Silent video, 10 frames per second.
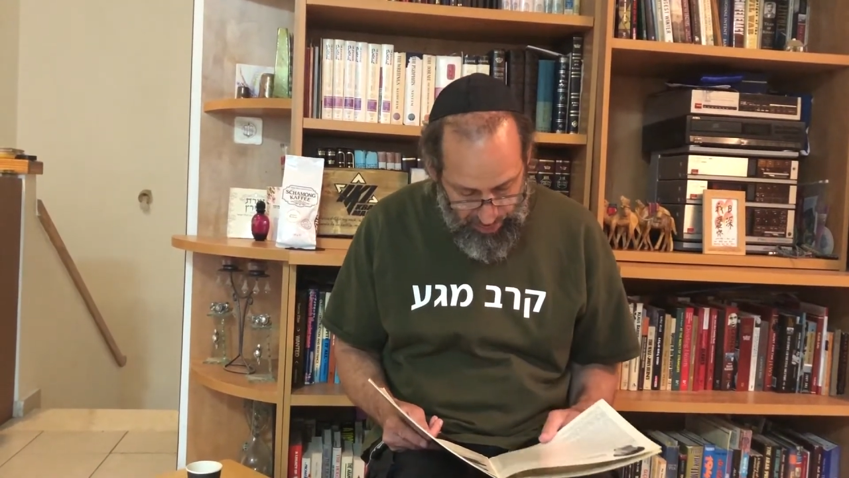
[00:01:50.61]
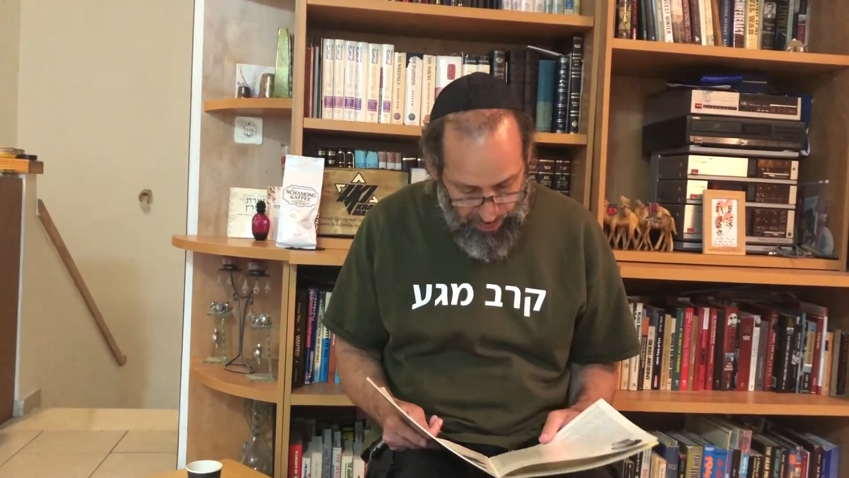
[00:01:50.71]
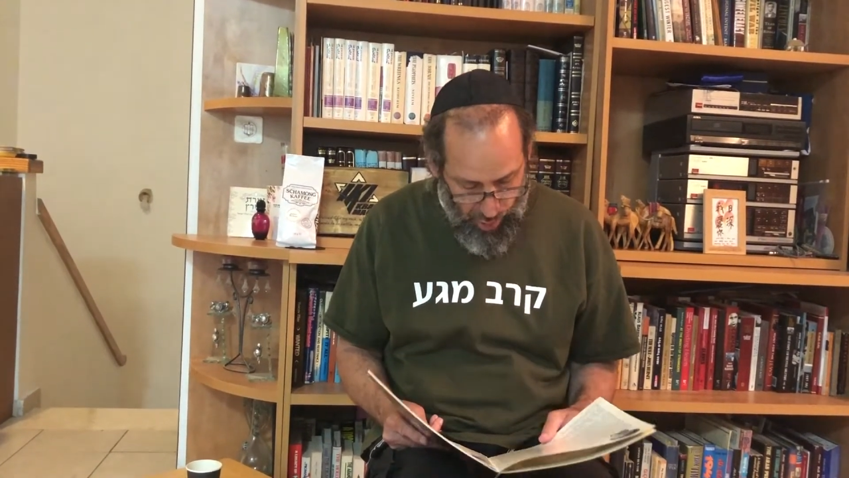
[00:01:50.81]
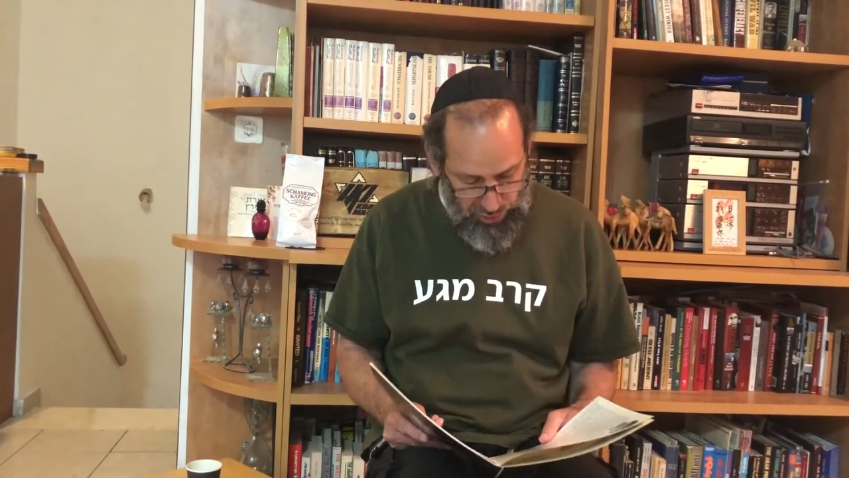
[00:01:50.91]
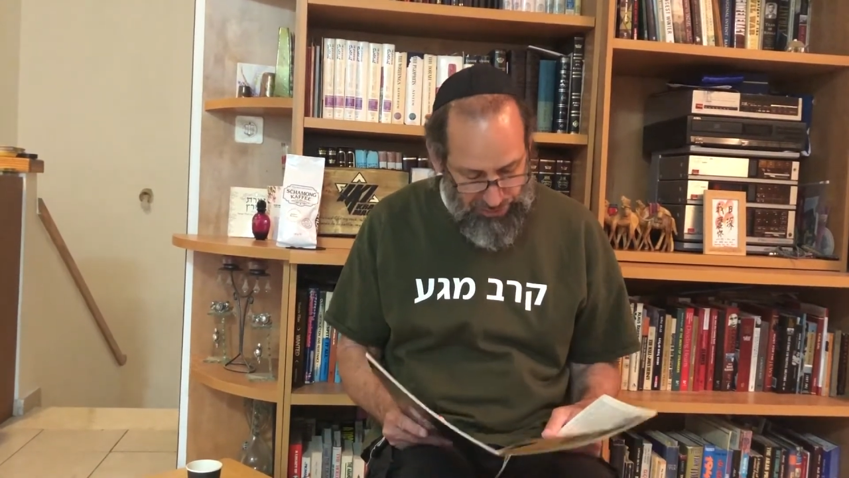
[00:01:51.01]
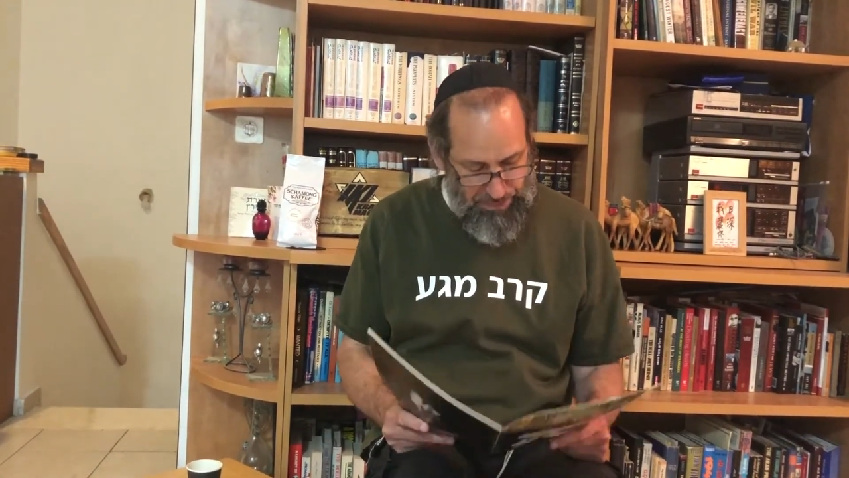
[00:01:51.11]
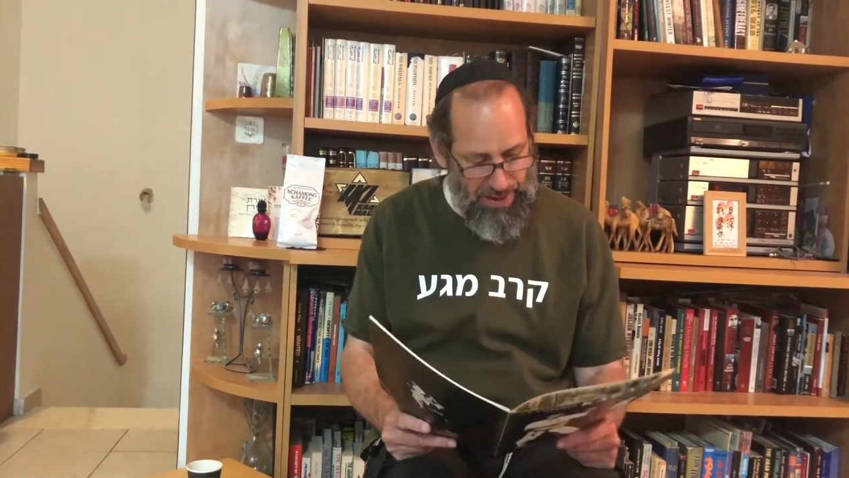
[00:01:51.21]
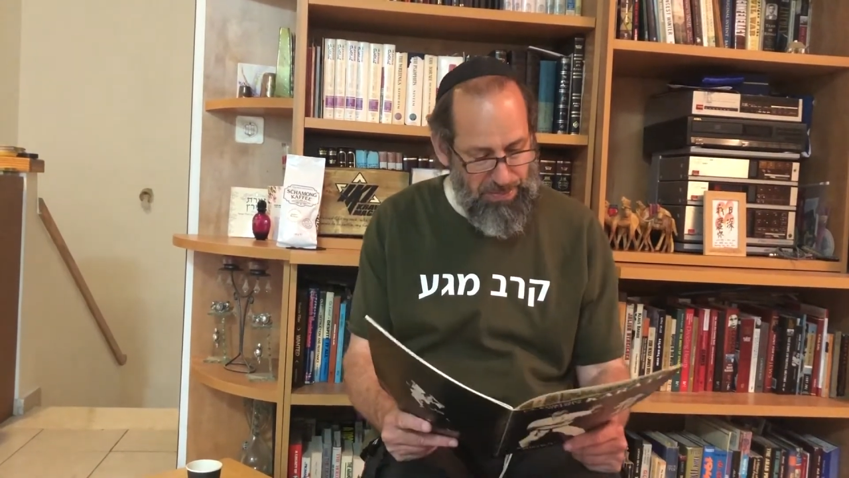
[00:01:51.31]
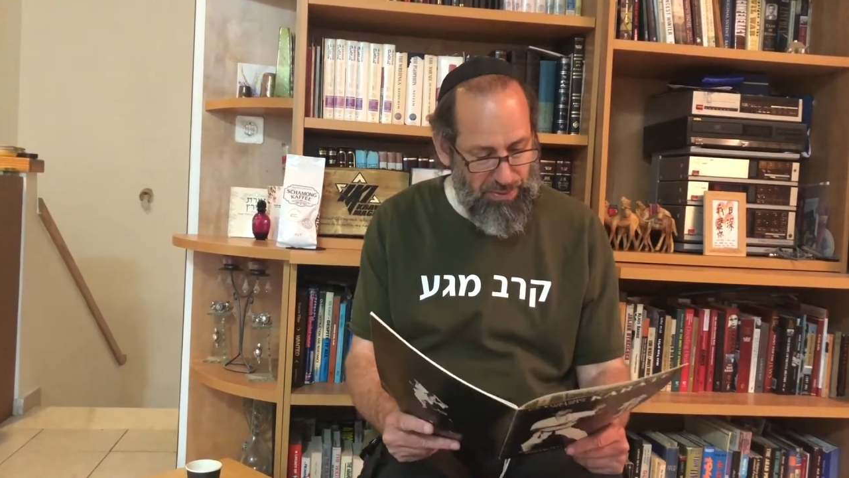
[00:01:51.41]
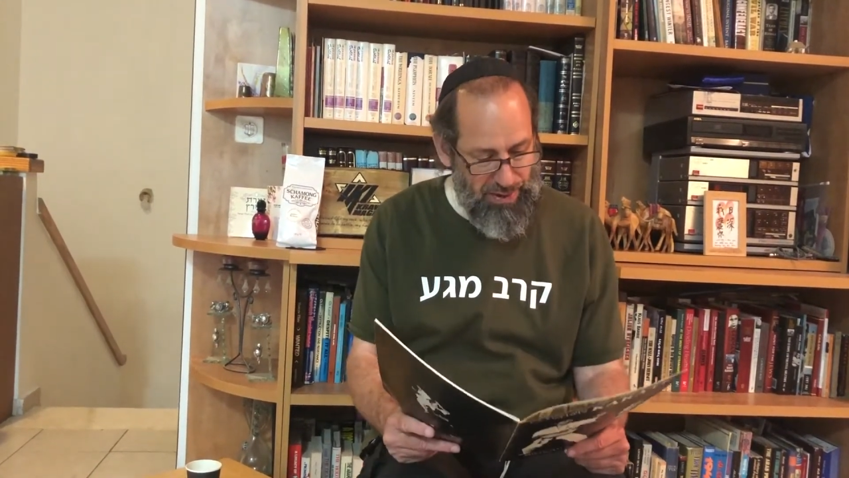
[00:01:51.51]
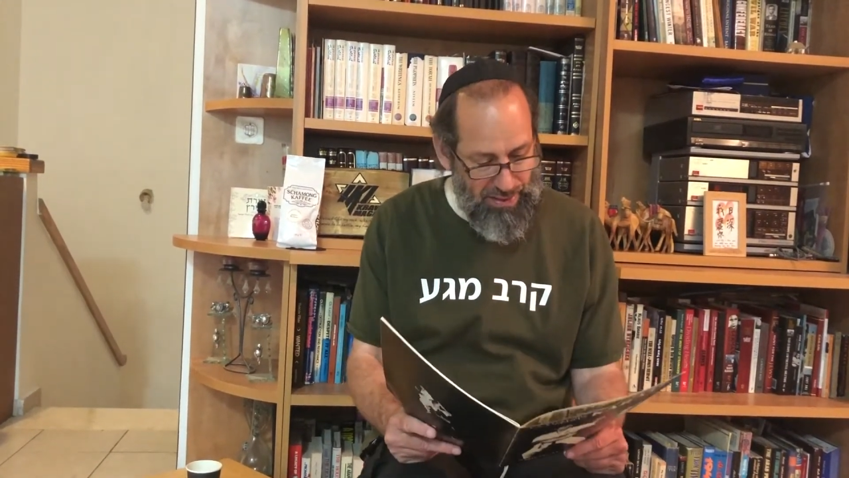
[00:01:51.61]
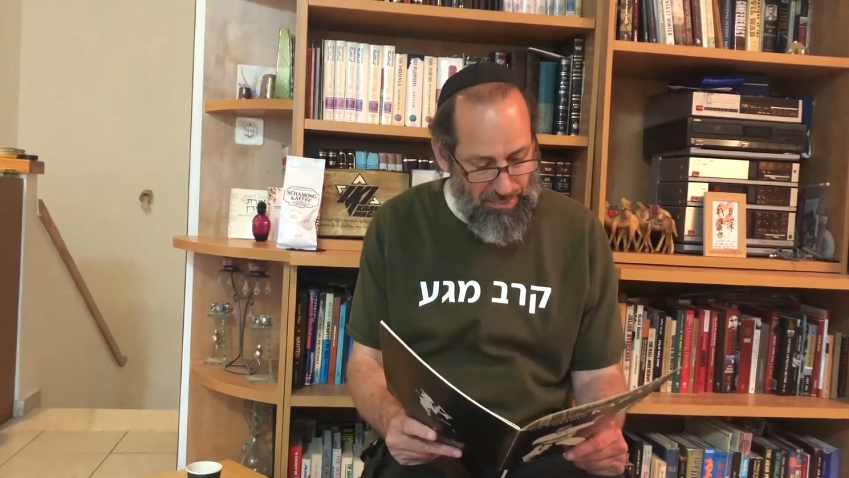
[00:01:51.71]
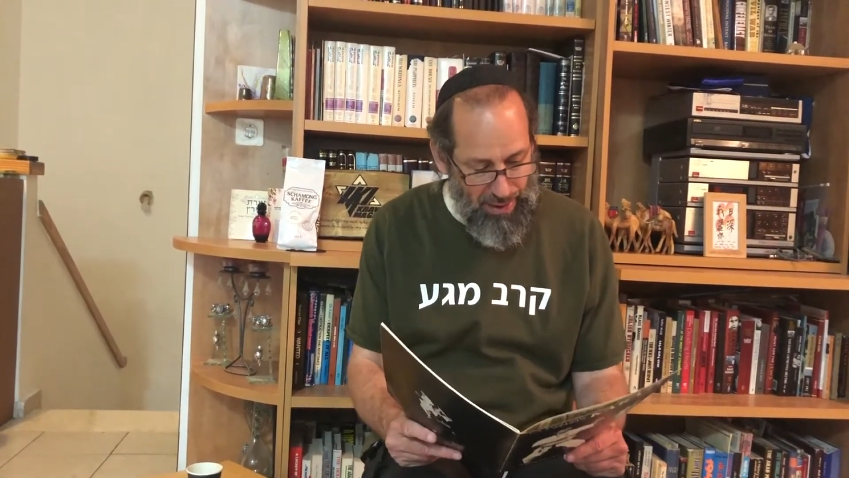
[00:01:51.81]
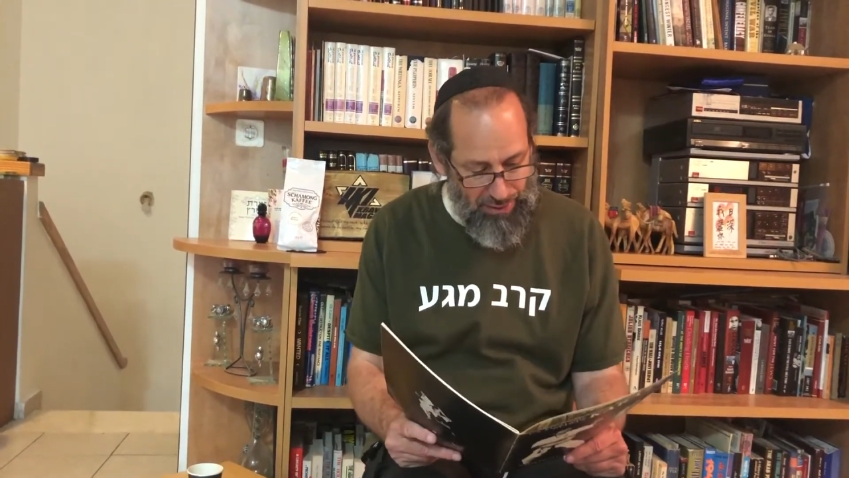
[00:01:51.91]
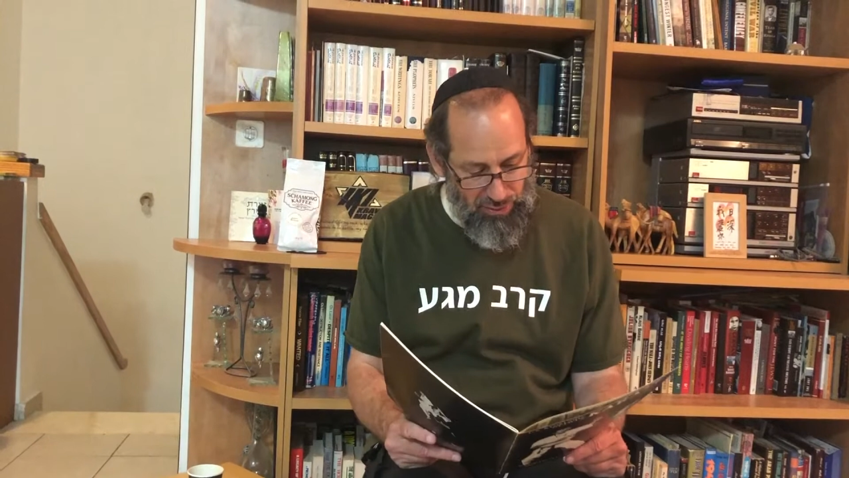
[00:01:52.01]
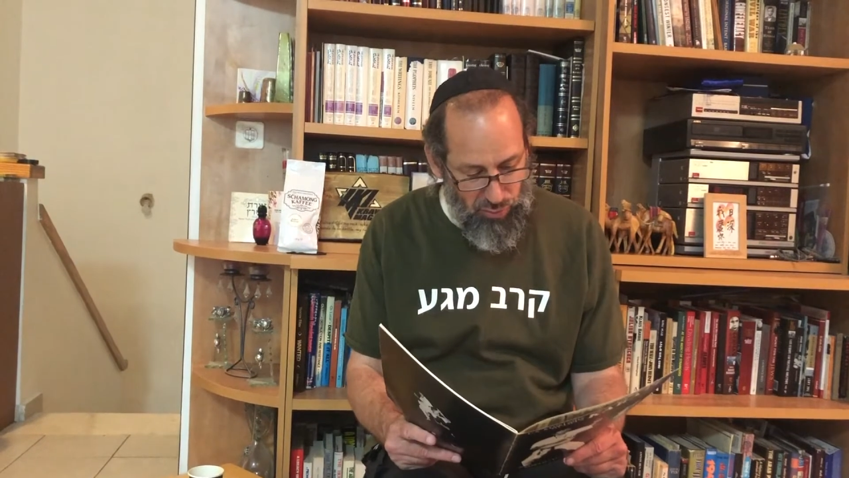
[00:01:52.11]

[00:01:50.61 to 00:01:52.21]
Most people in the modern